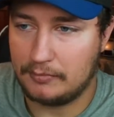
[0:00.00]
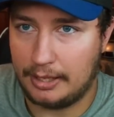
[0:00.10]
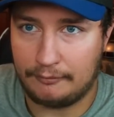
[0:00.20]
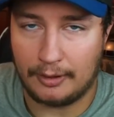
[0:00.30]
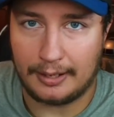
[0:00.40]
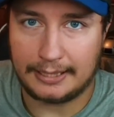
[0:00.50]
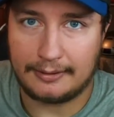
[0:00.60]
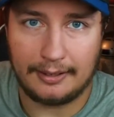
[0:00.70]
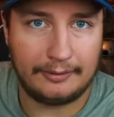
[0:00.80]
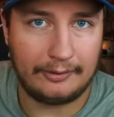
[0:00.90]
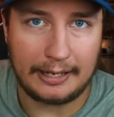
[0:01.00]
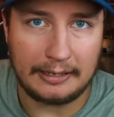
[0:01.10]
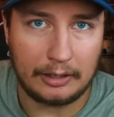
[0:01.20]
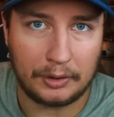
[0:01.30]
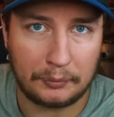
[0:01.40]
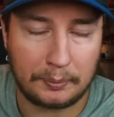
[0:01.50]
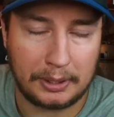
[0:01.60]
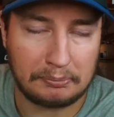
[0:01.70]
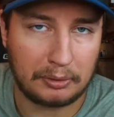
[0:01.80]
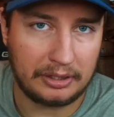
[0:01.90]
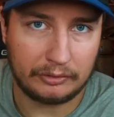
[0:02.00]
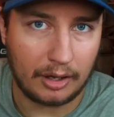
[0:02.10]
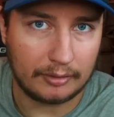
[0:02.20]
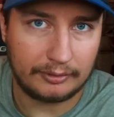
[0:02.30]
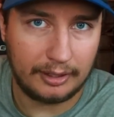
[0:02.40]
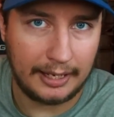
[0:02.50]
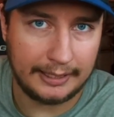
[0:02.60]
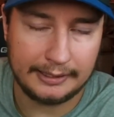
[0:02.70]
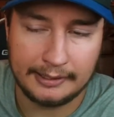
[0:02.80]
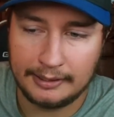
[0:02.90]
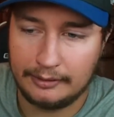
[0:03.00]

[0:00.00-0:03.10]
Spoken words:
It felt like the secondary was playing pretty soft today,